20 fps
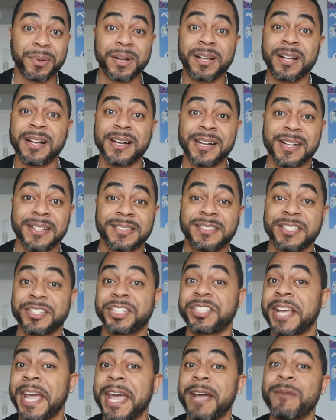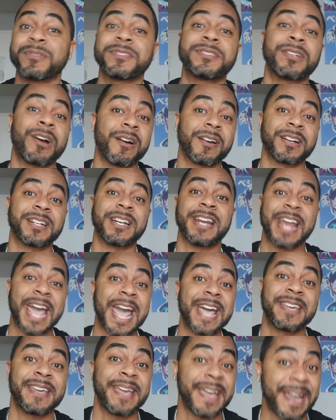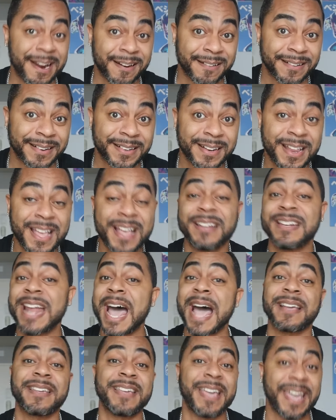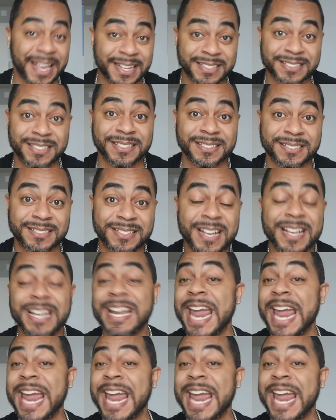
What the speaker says: Because the shade was targeted at Karen, not Candace.